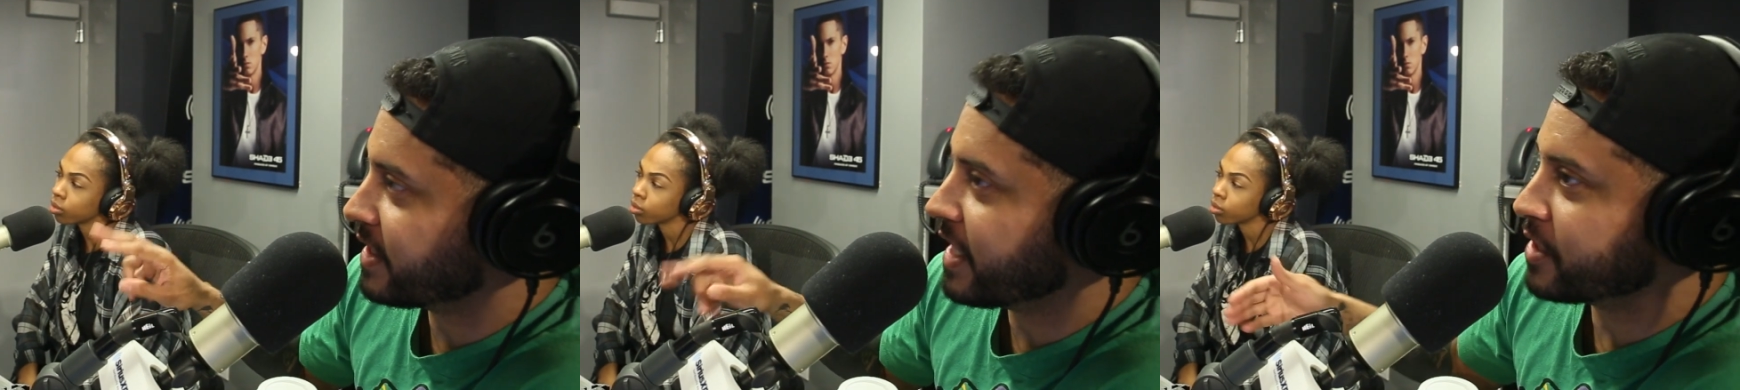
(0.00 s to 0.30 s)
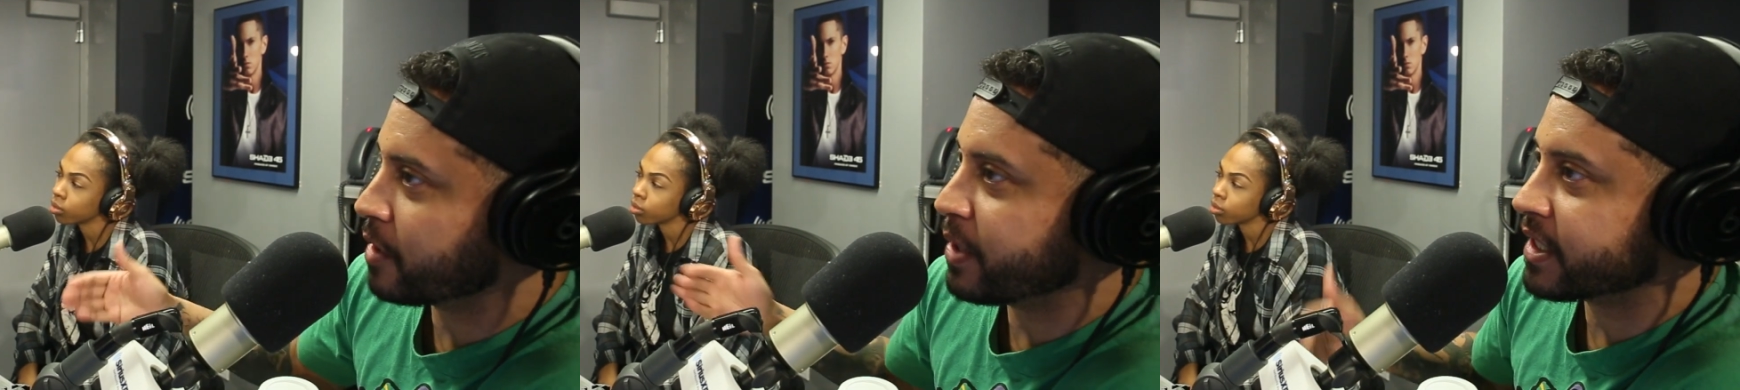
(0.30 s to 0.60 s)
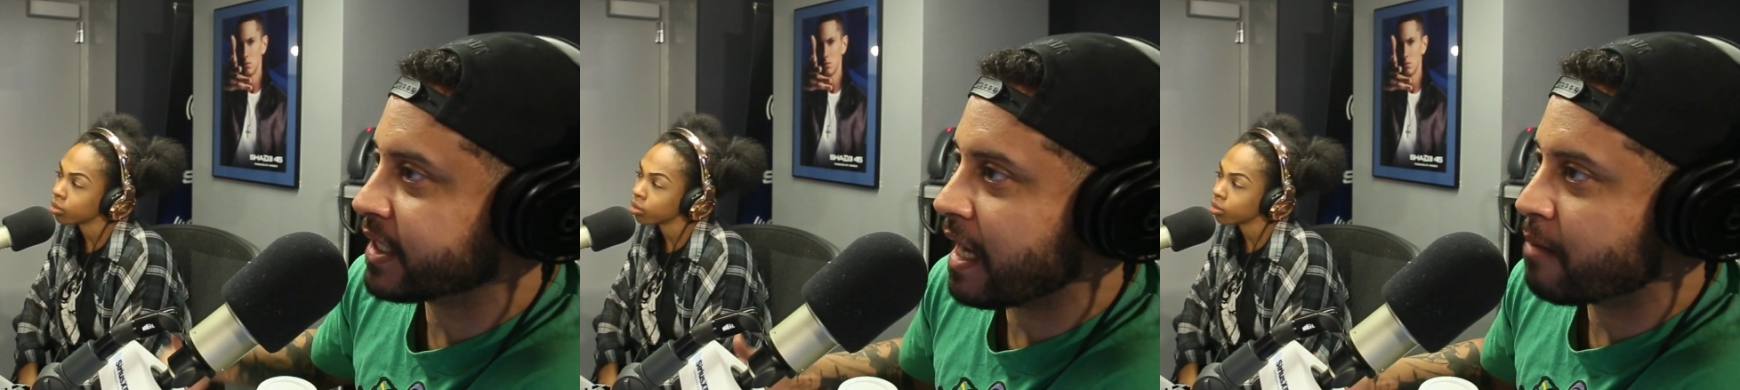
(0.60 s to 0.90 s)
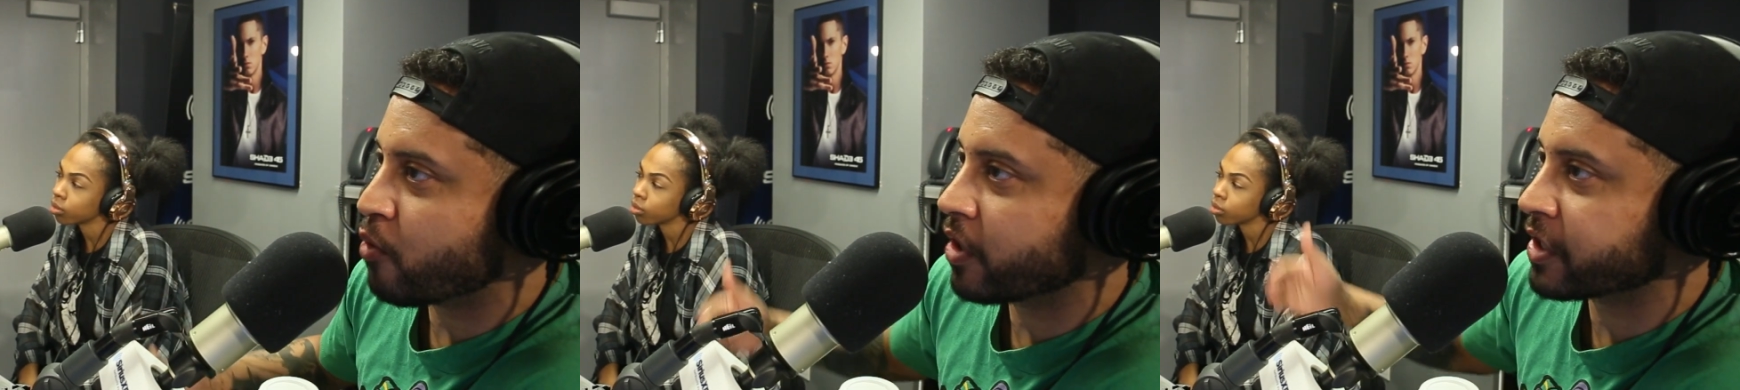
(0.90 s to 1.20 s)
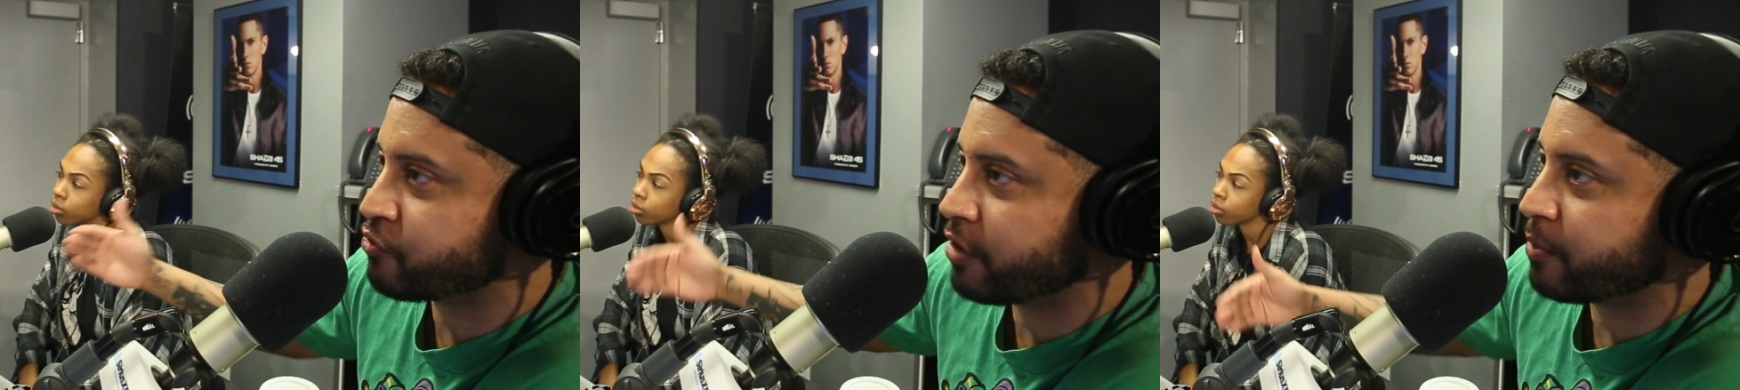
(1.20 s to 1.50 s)
Speaker 1: and ended up being a lot more,
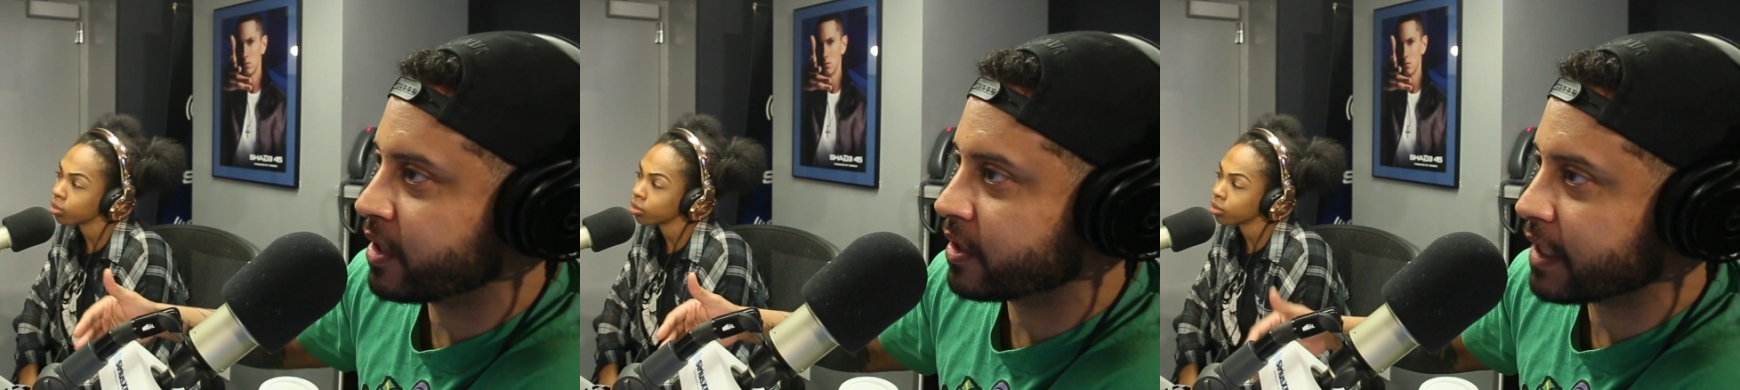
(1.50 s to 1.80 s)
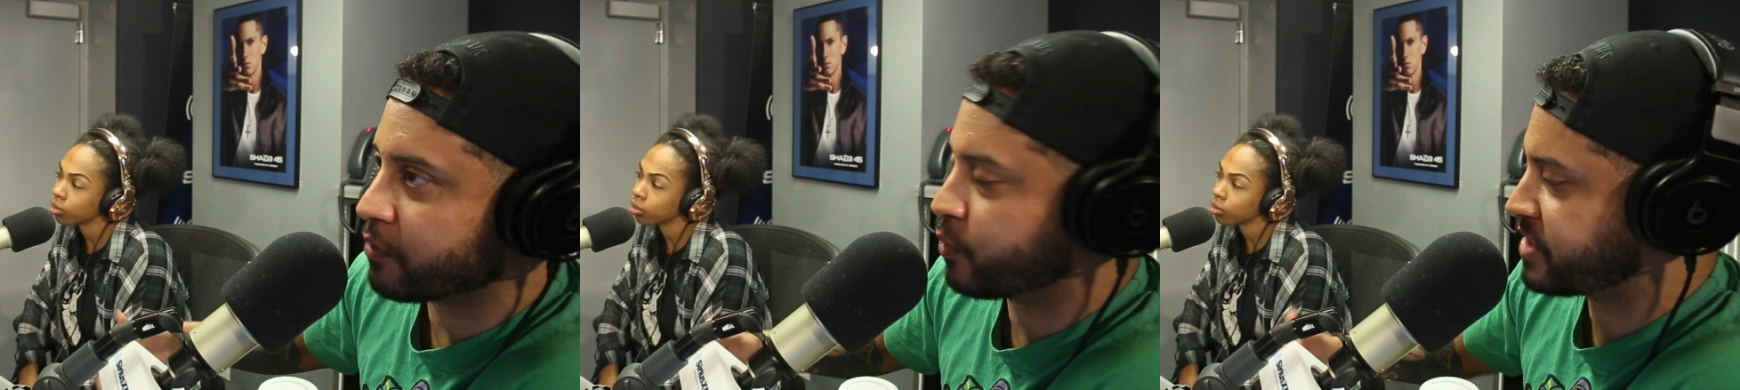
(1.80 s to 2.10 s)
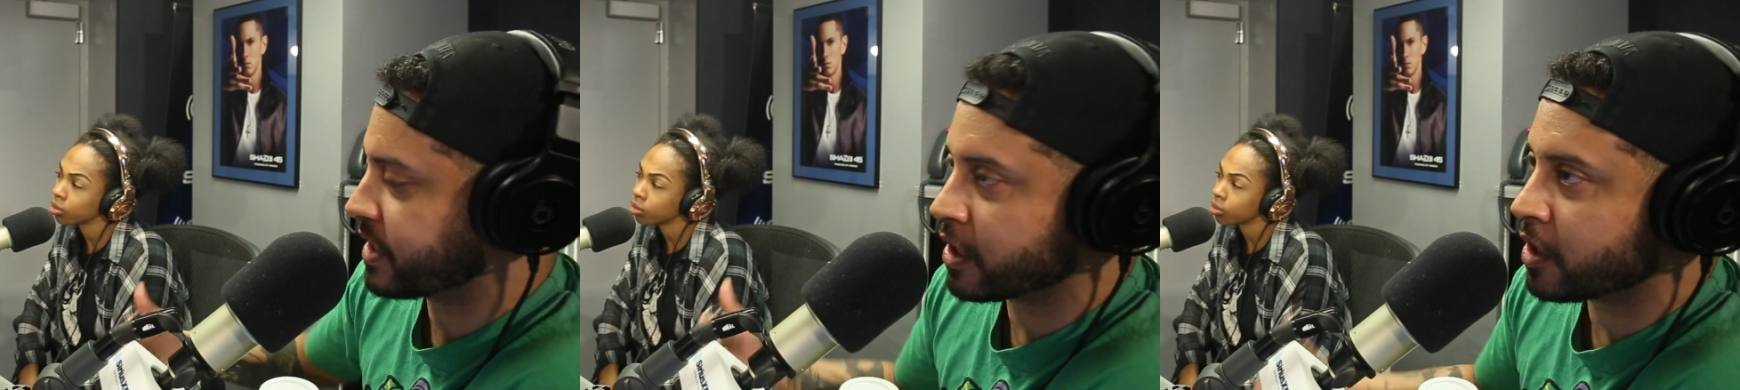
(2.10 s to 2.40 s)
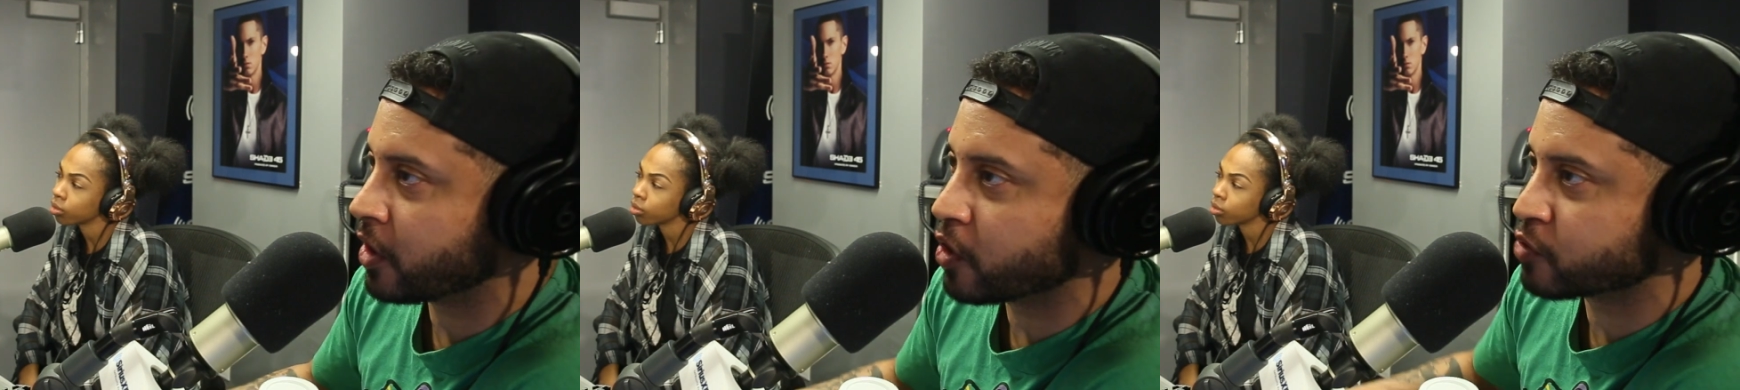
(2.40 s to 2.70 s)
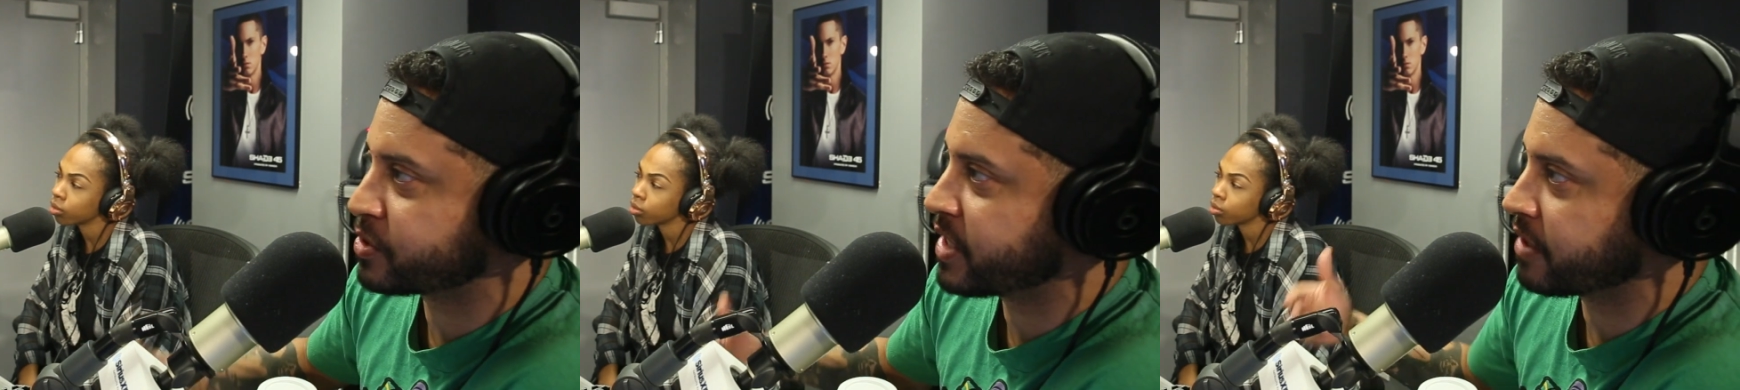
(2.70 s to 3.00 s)
contributing, like we're taking
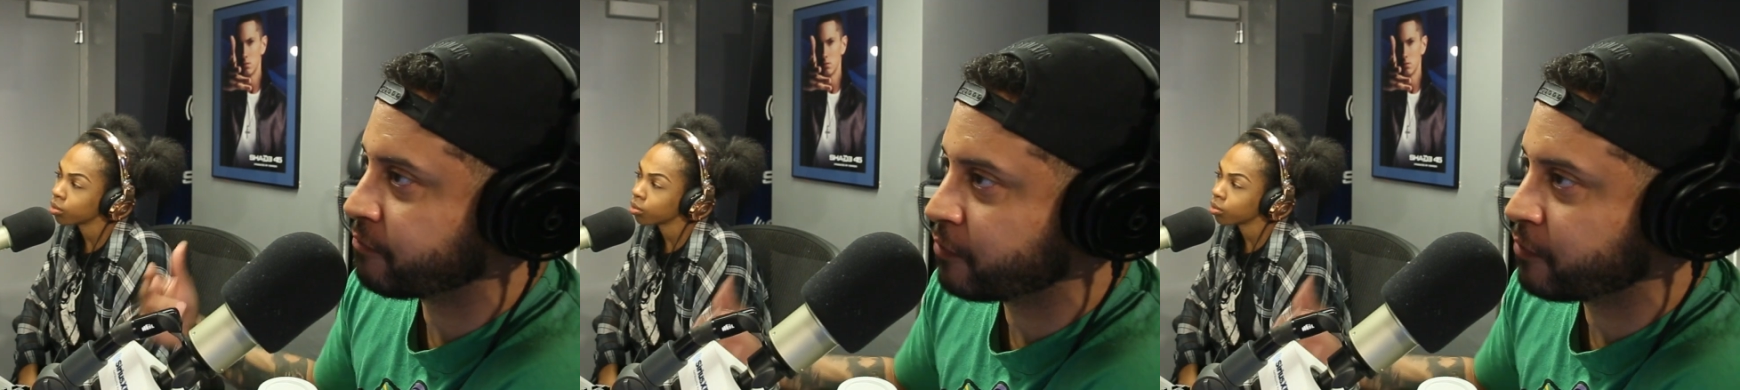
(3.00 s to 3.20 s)
clothes, we're taking